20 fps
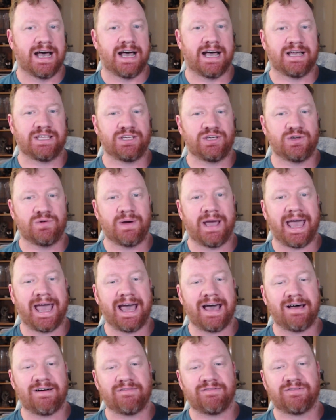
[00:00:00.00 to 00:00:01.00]
you
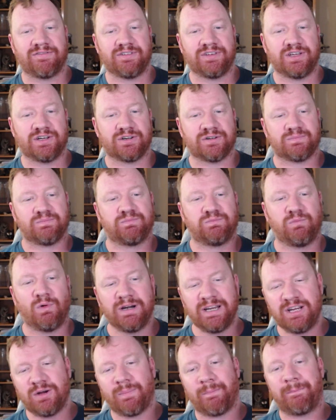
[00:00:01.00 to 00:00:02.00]
have
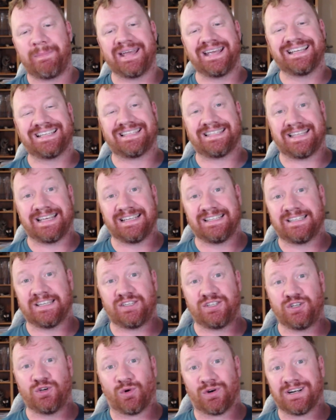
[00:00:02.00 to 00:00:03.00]
one of your biggest things
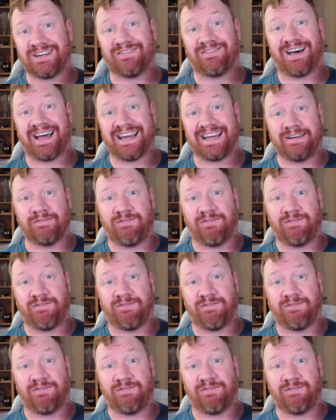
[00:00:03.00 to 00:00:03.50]
is your divine